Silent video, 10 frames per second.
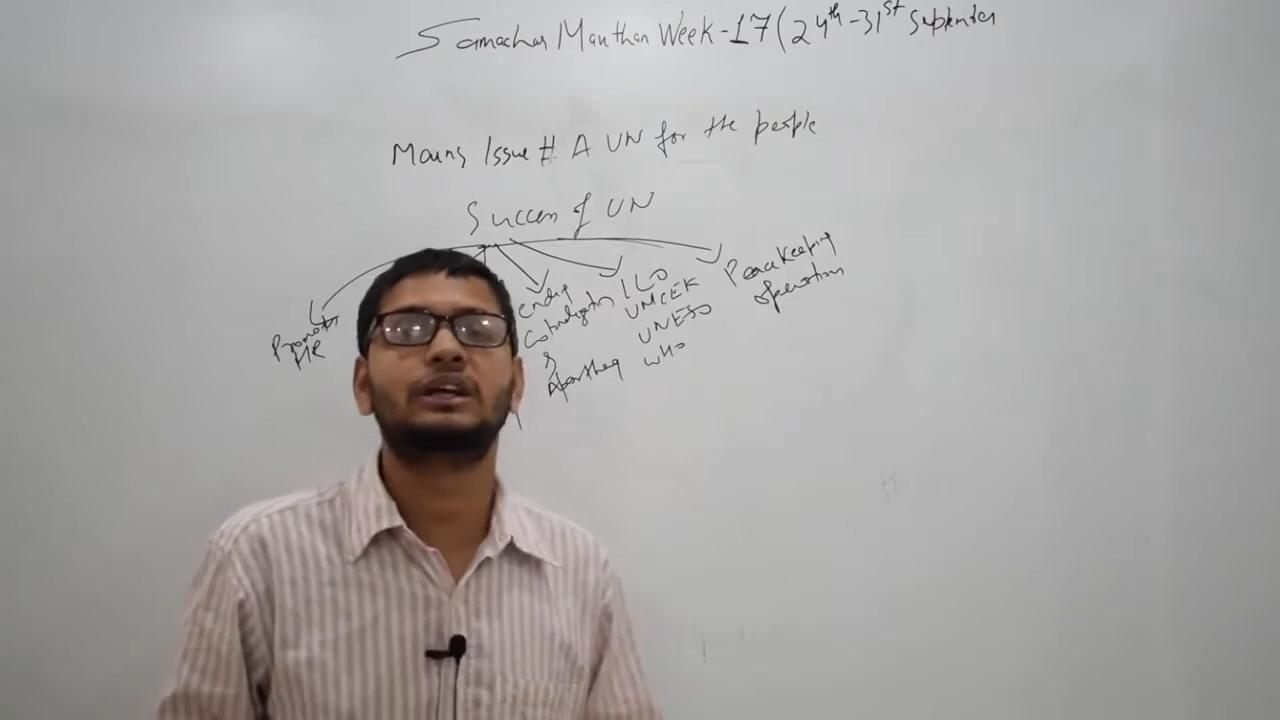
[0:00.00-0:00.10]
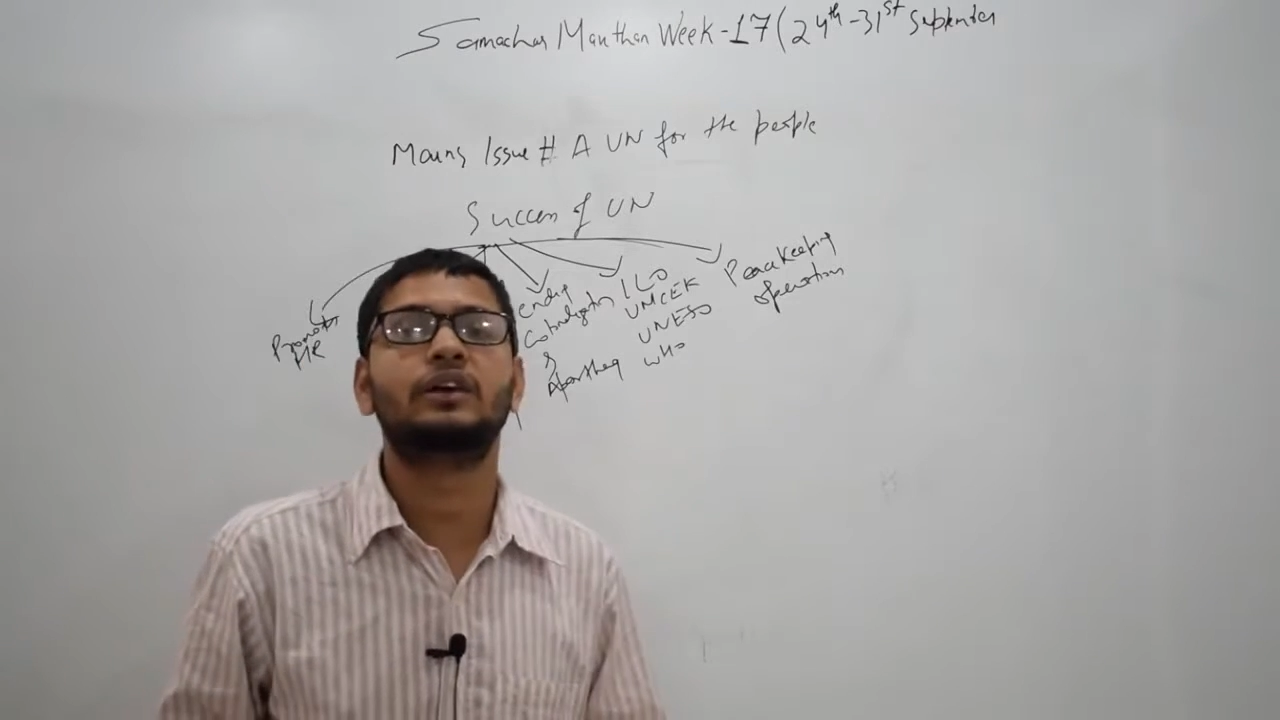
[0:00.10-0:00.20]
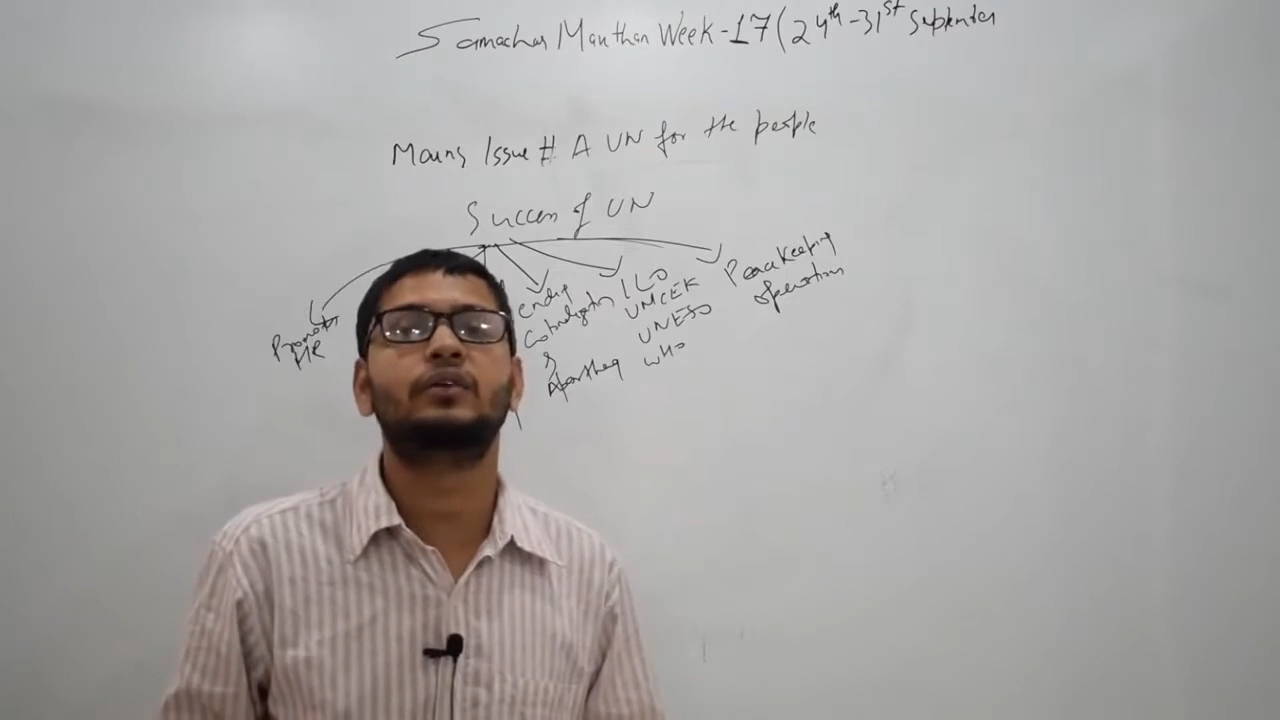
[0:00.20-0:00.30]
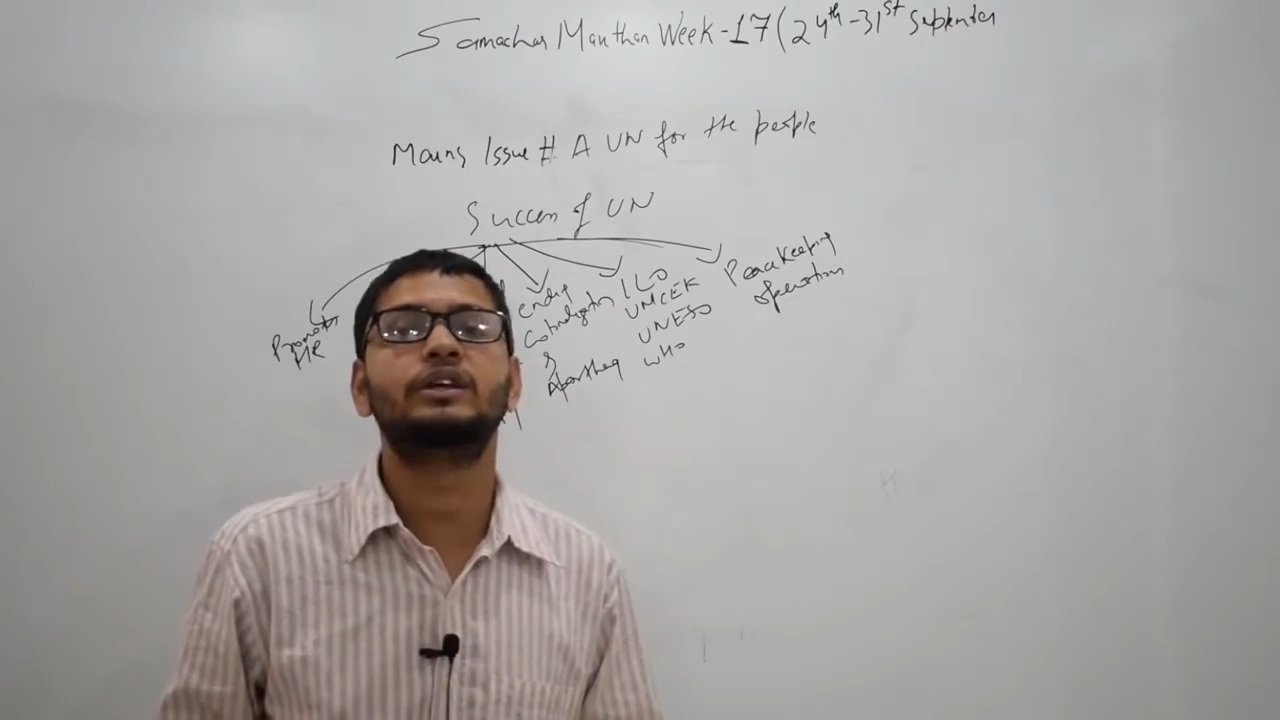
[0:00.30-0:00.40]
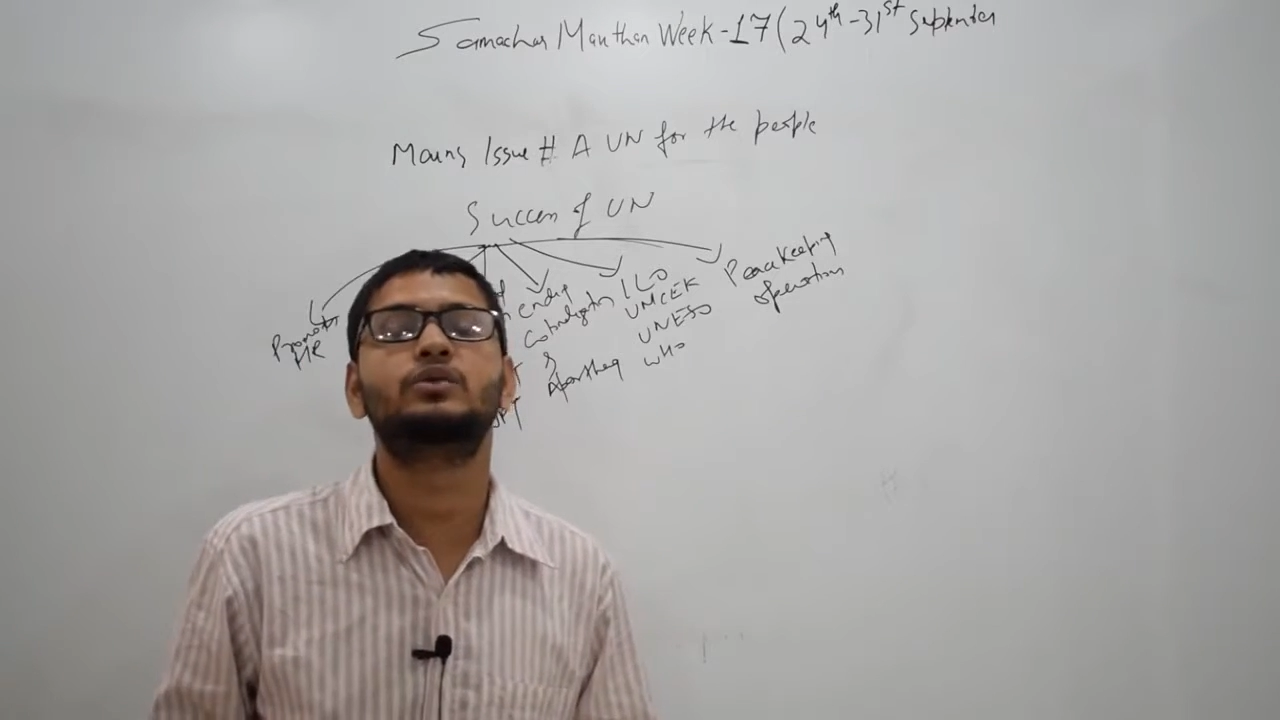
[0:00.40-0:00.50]

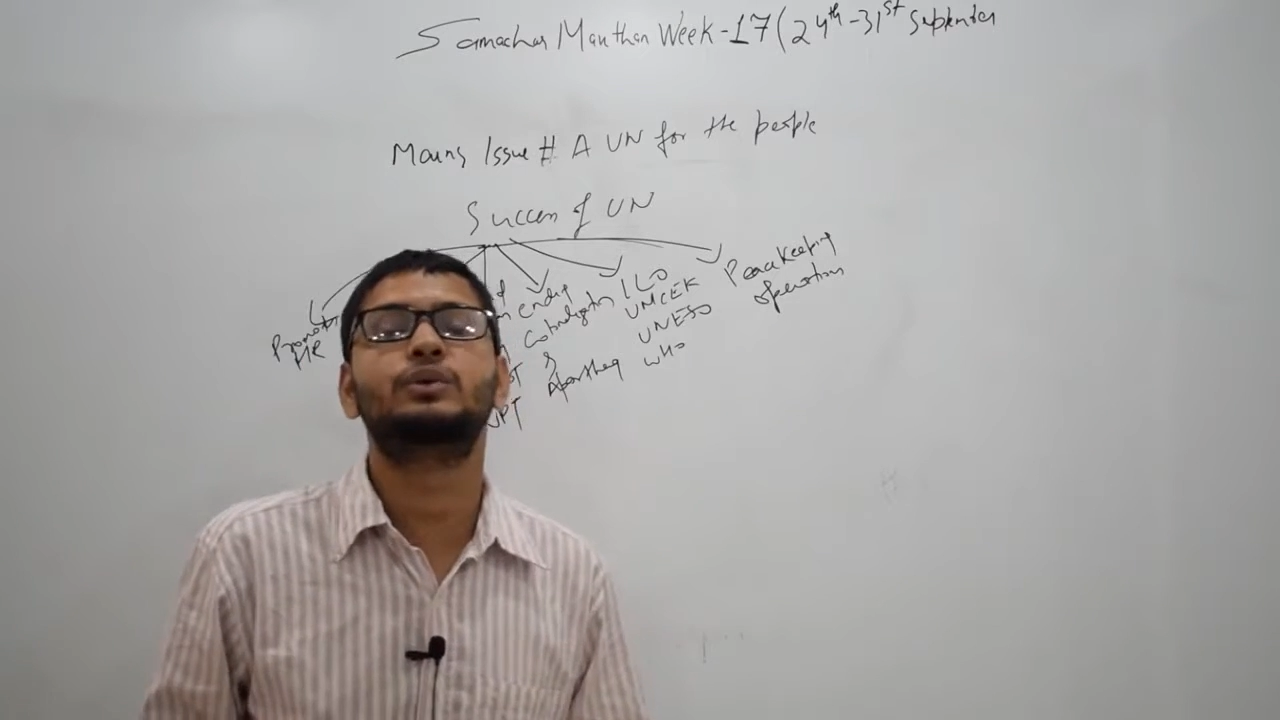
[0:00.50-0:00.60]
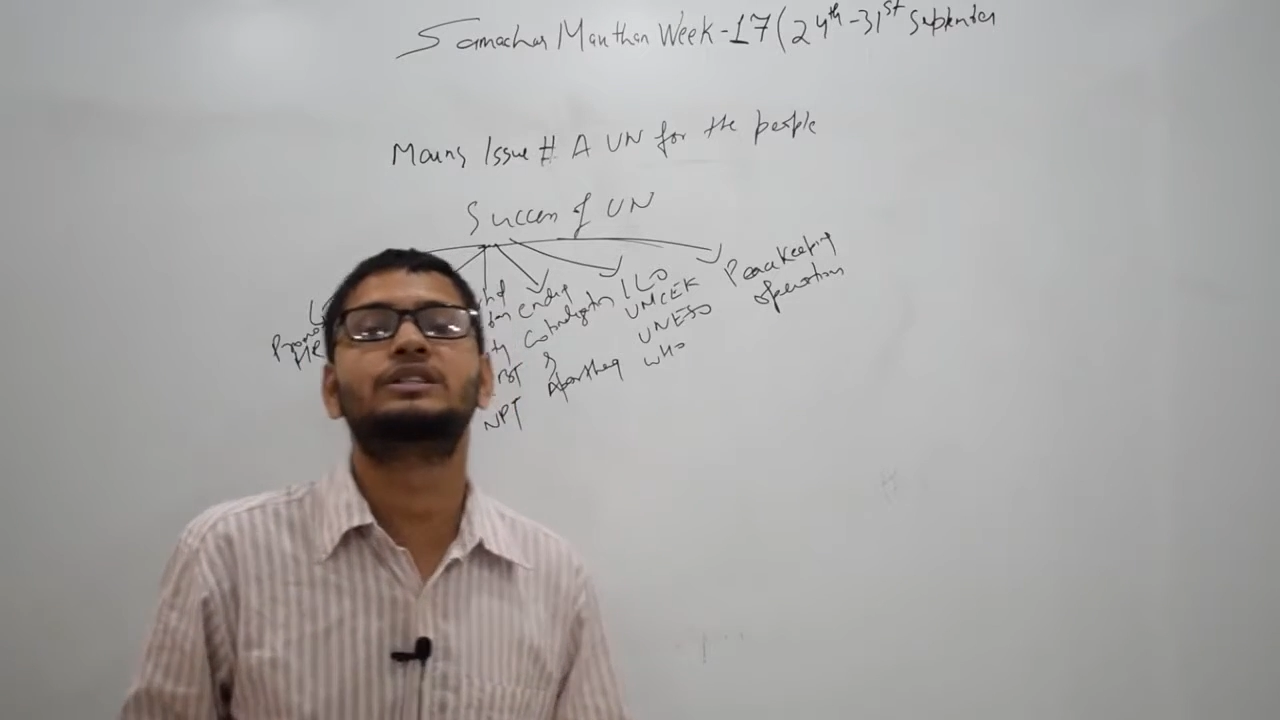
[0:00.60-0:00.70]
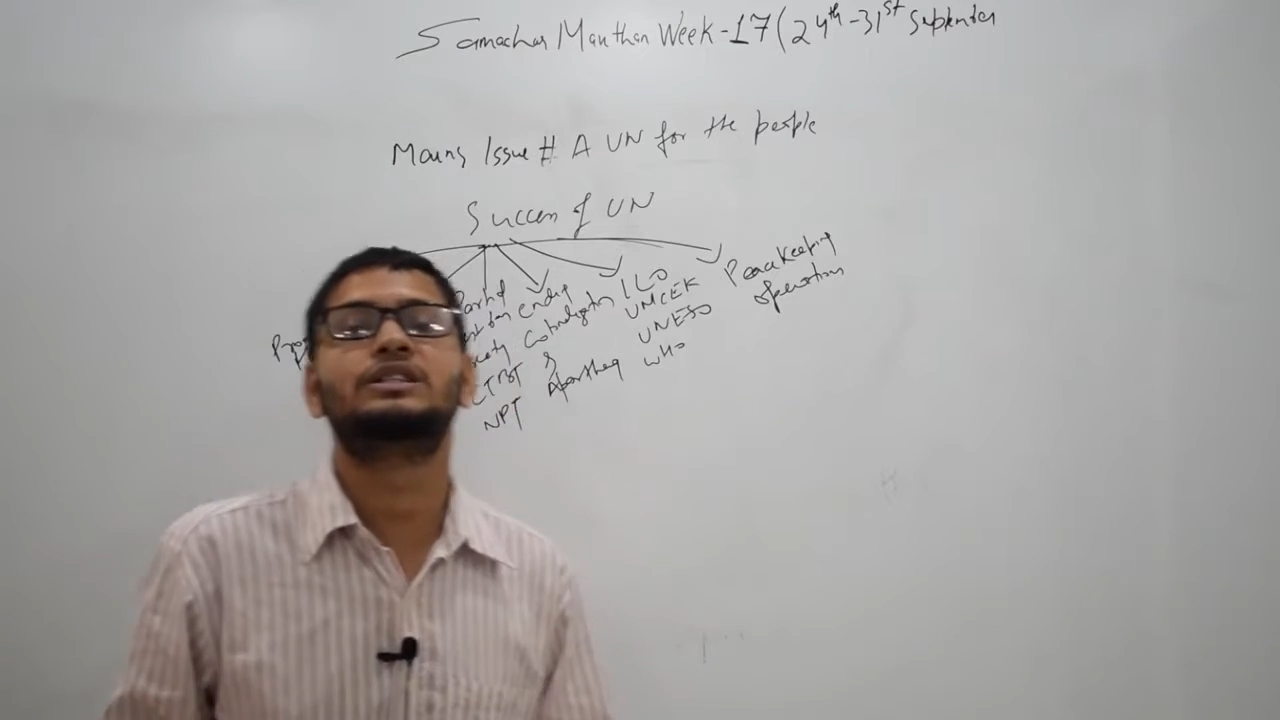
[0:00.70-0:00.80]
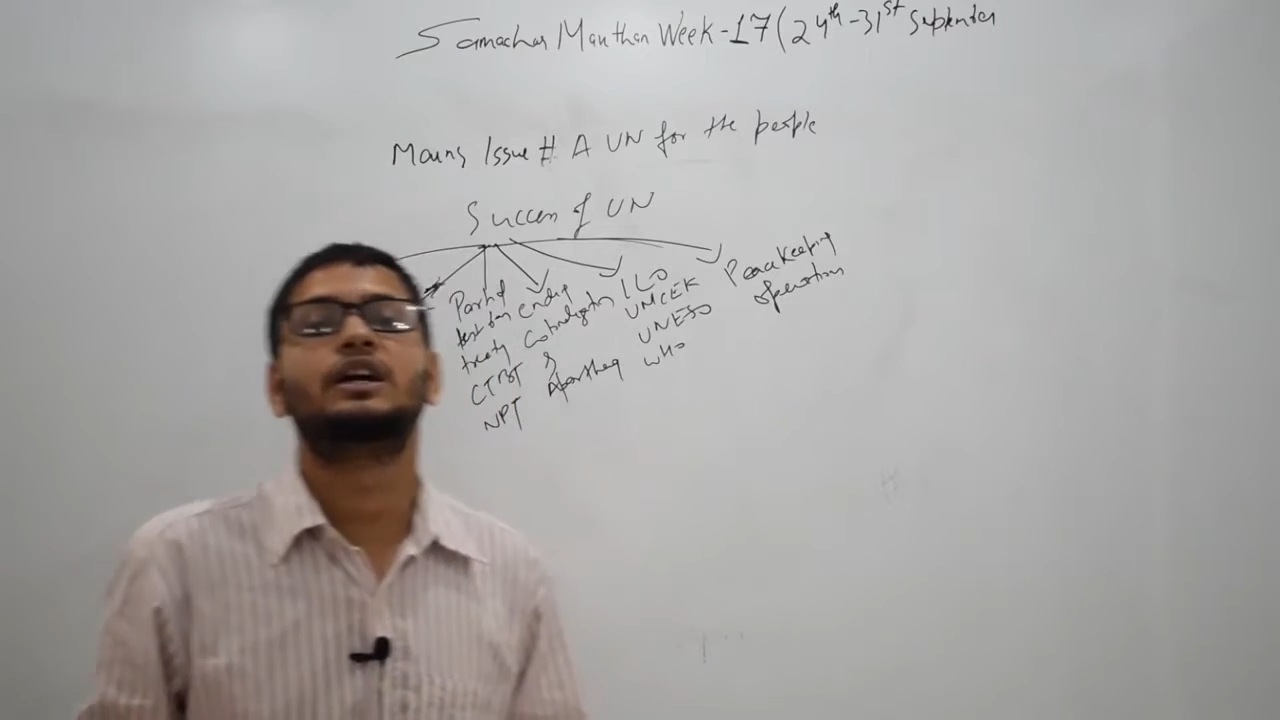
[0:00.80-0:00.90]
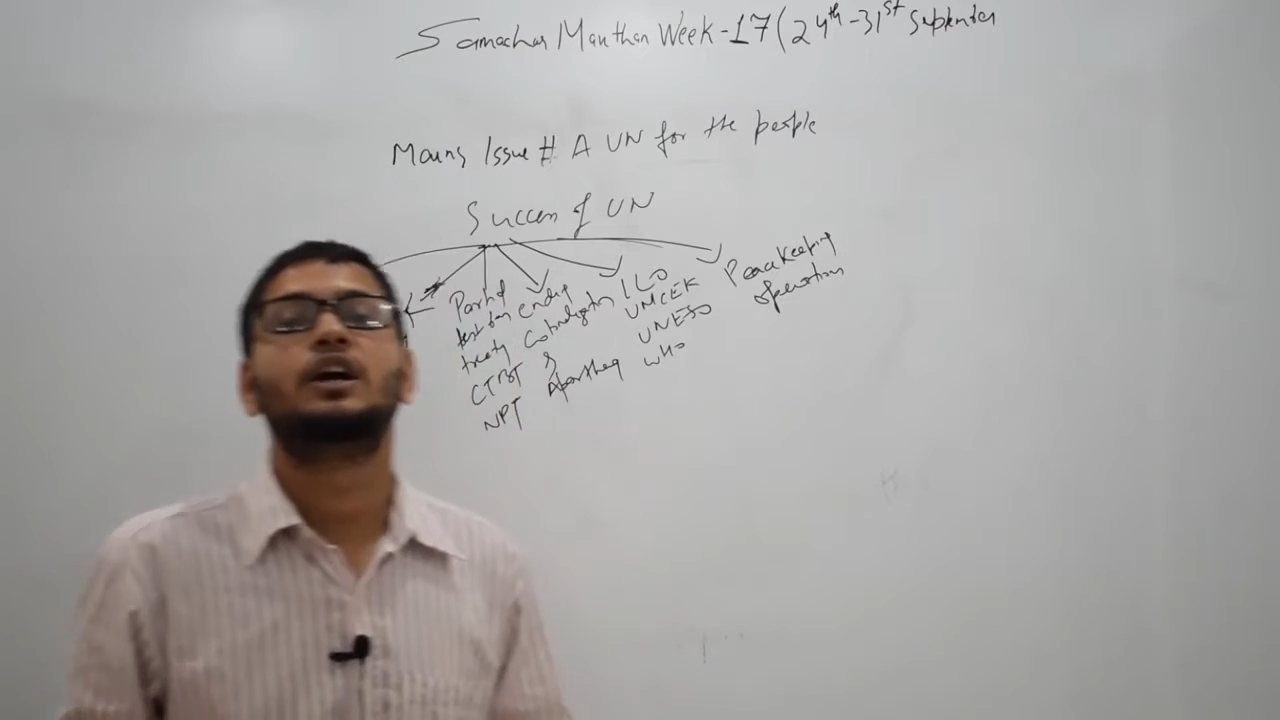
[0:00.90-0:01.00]
countries
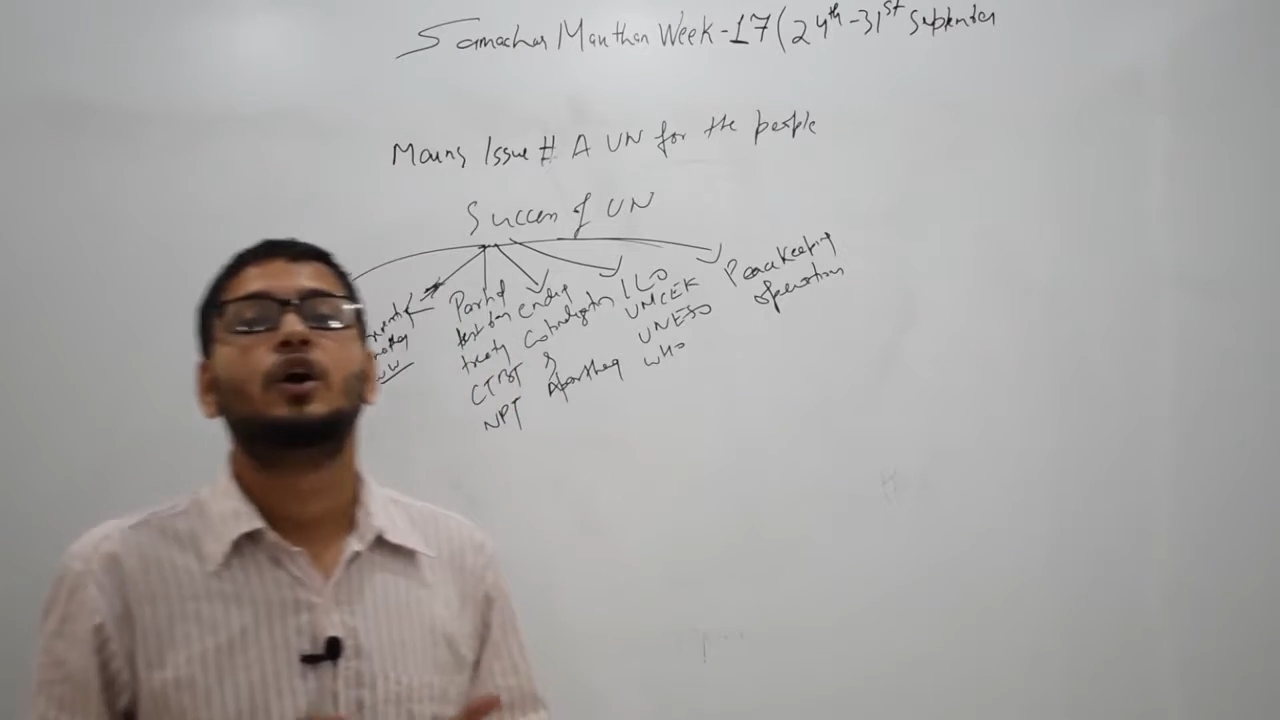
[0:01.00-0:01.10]
which